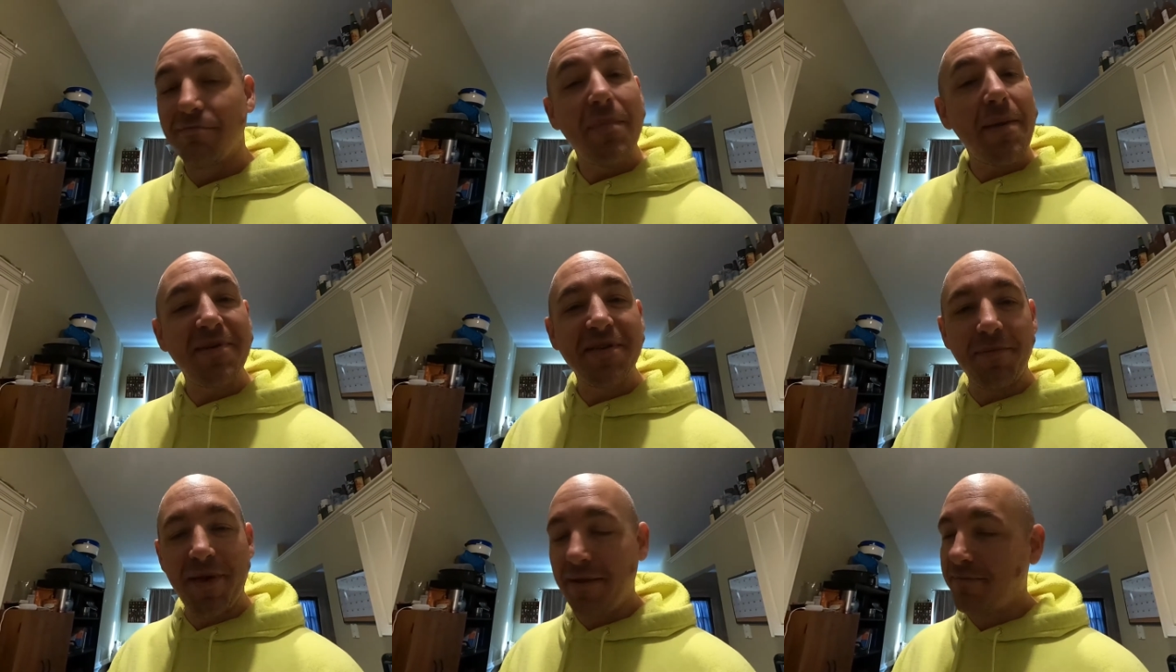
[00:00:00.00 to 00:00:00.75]
Maybe
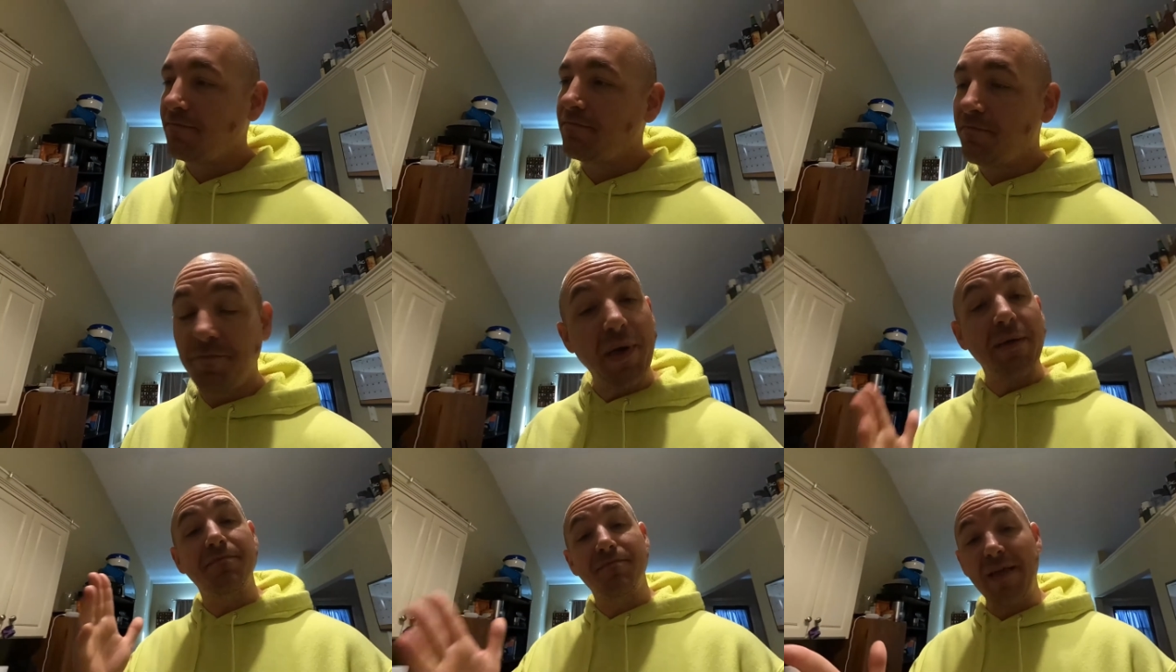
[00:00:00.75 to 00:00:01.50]
someday.
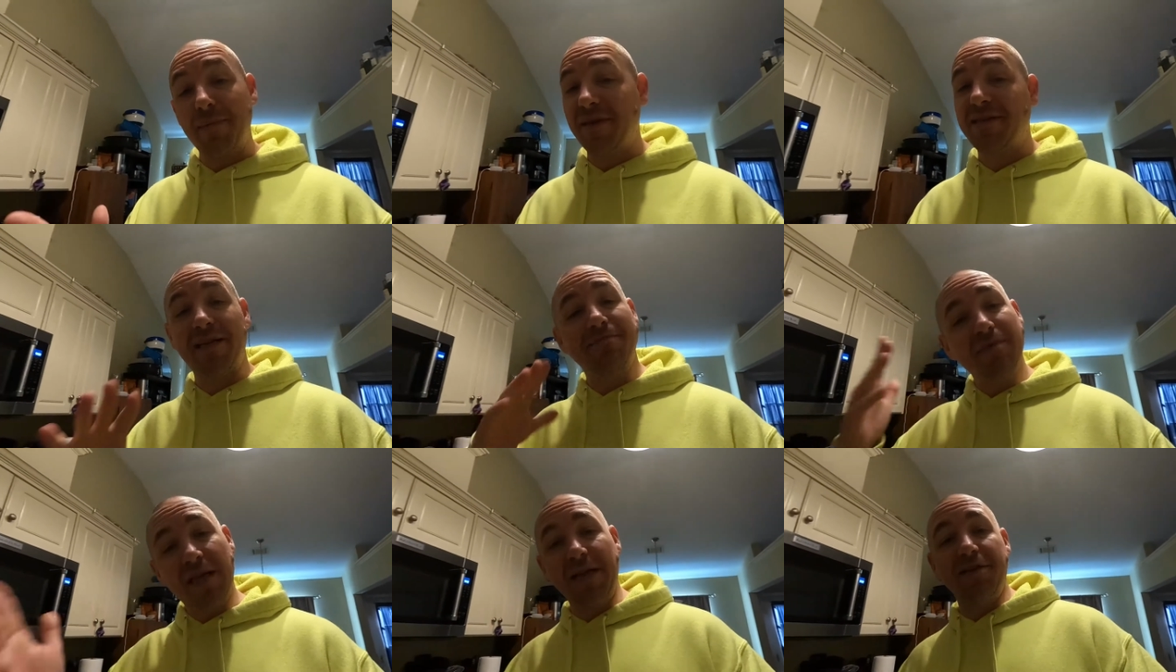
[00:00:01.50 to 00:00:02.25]
But that being said,
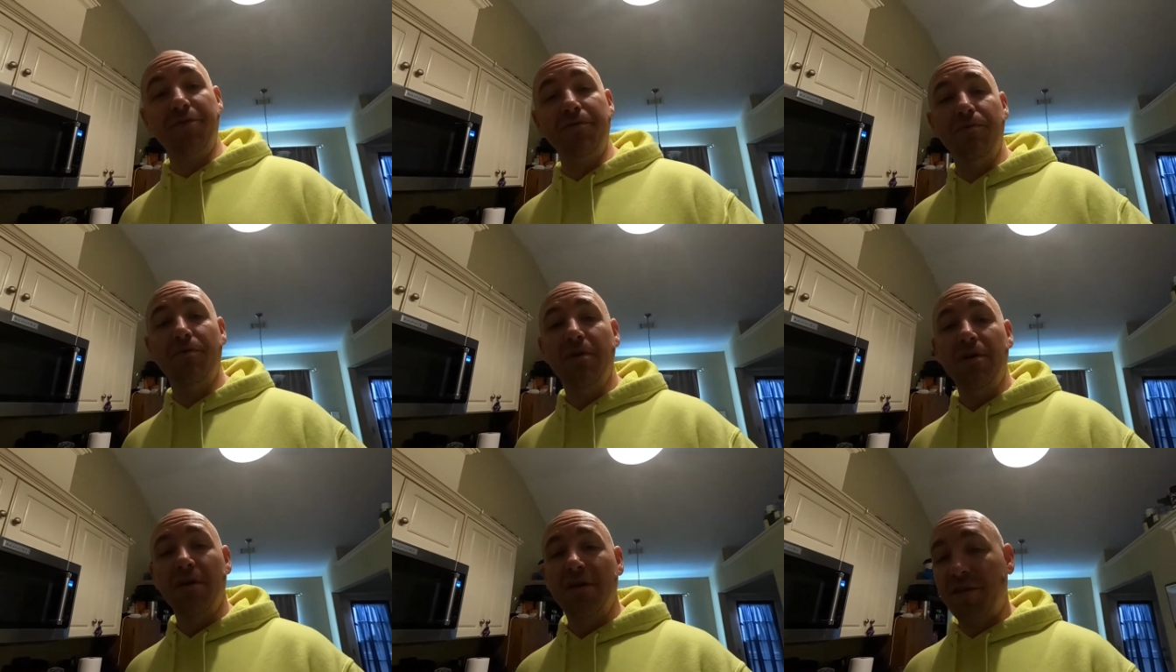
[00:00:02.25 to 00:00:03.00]

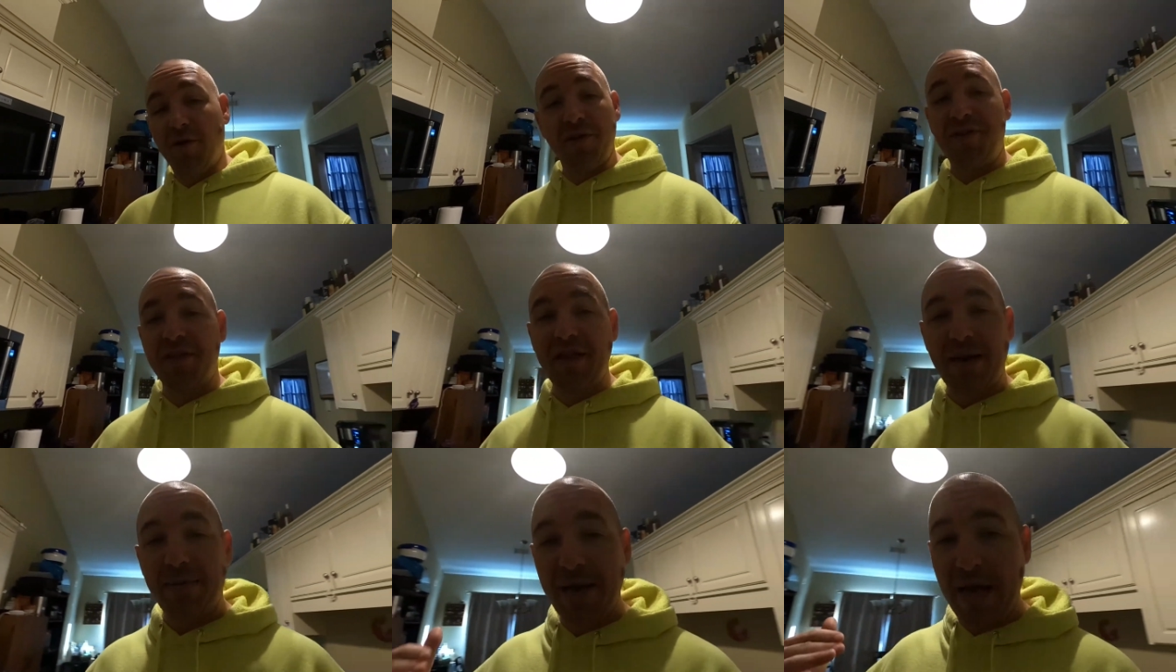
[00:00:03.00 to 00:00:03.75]
the only thing
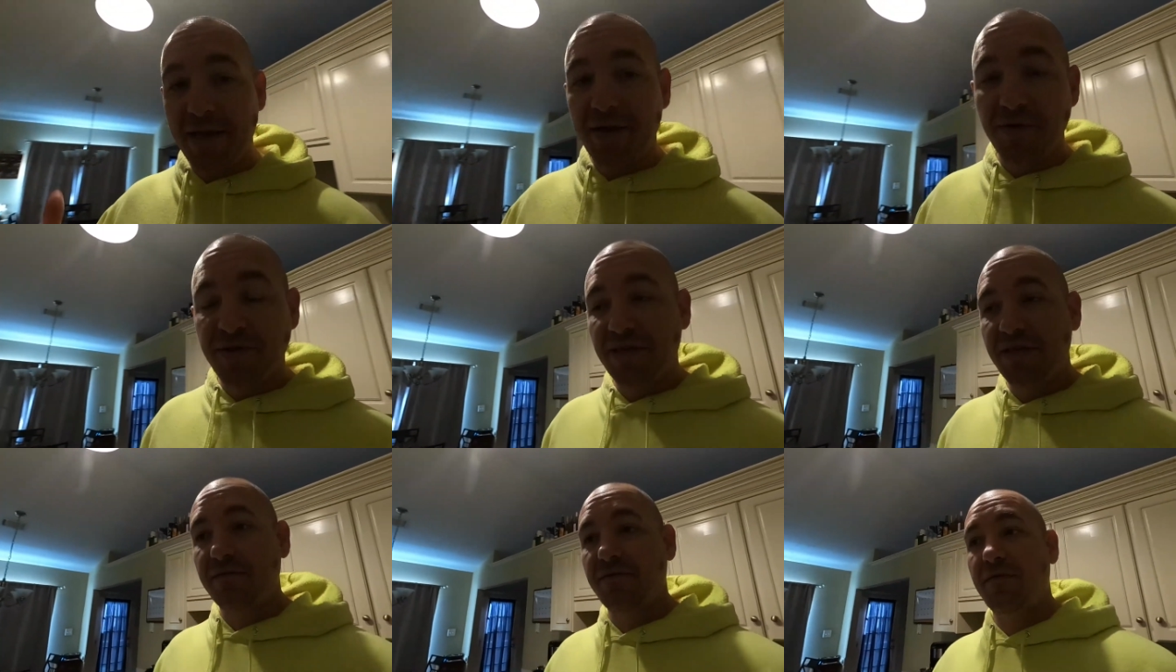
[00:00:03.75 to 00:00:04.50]
that I'm not
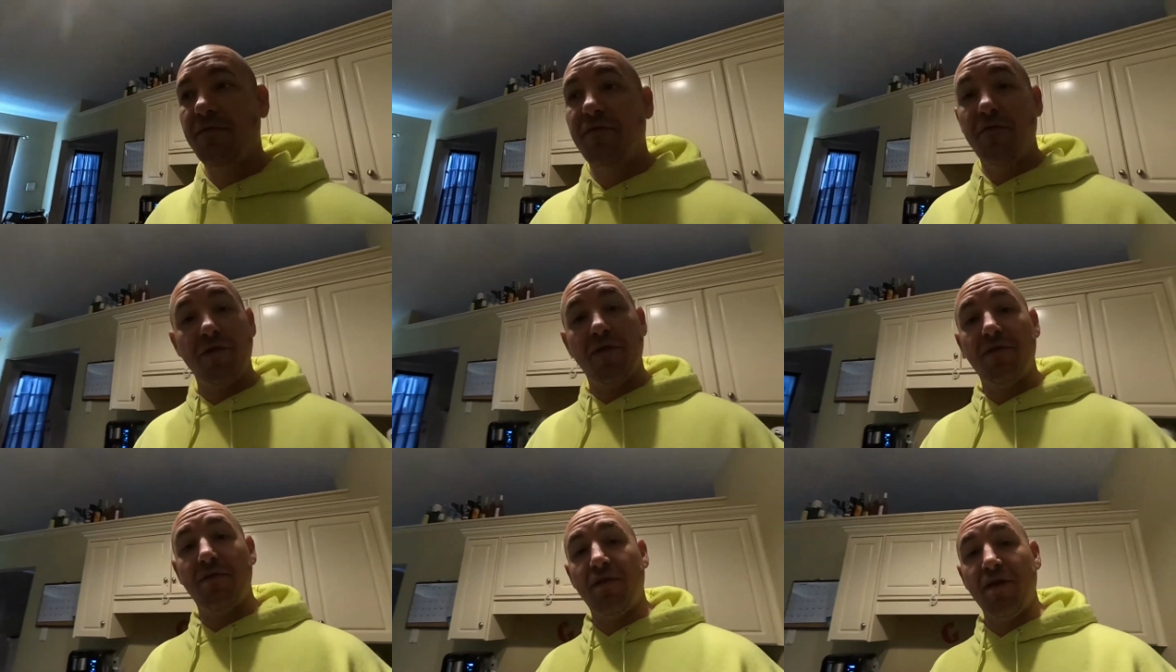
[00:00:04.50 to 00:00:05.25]
using for
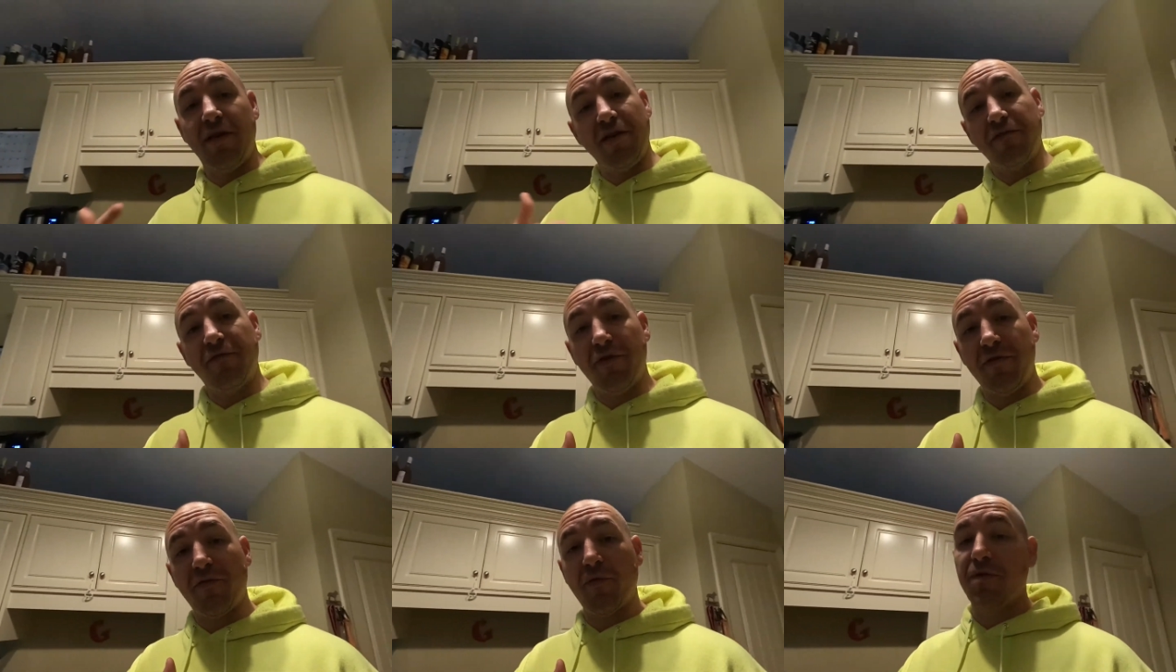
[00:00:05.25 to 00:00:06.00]
the Ninja
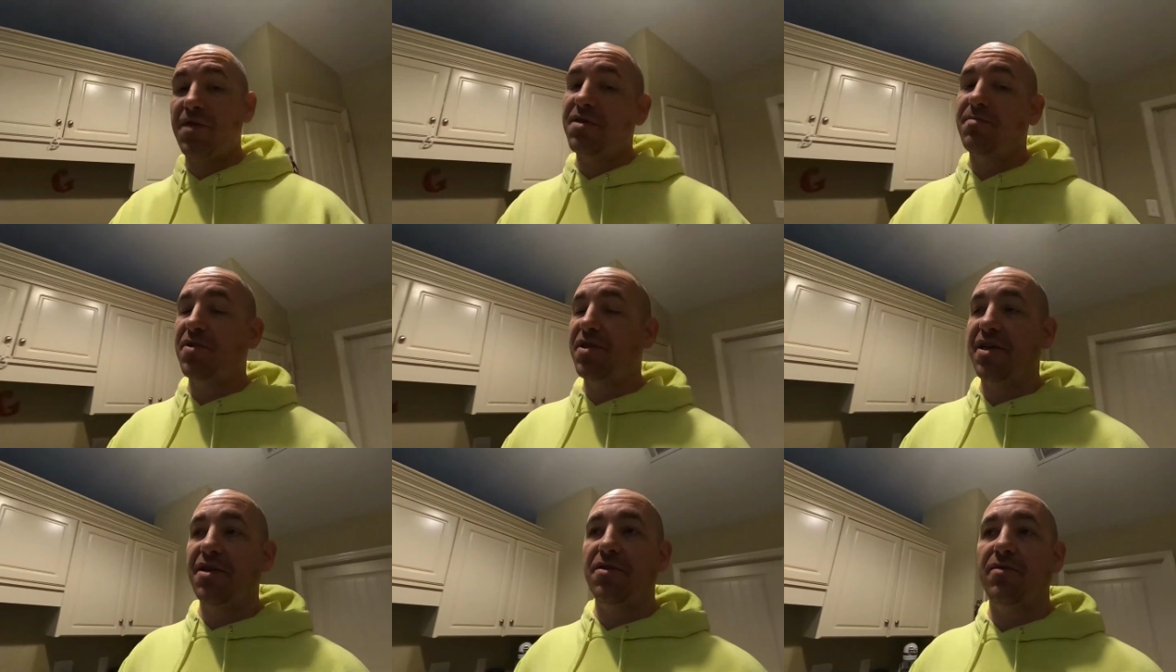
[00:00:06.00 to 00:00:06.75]
Foodi for in this
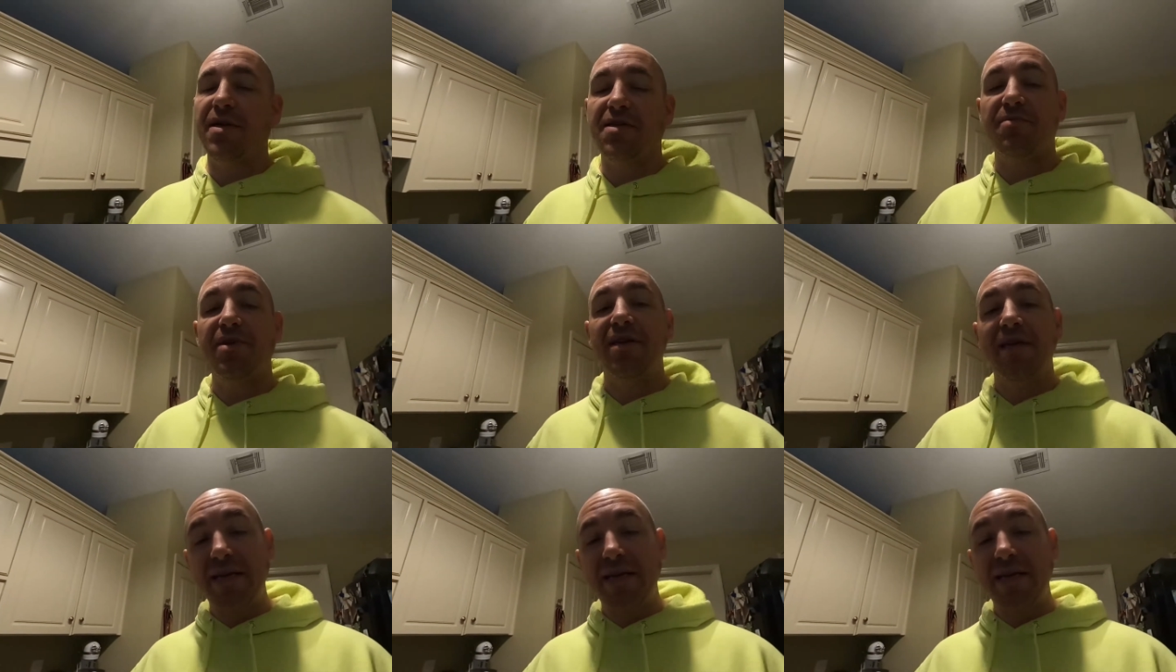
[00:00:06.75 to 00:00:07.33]
particular recipe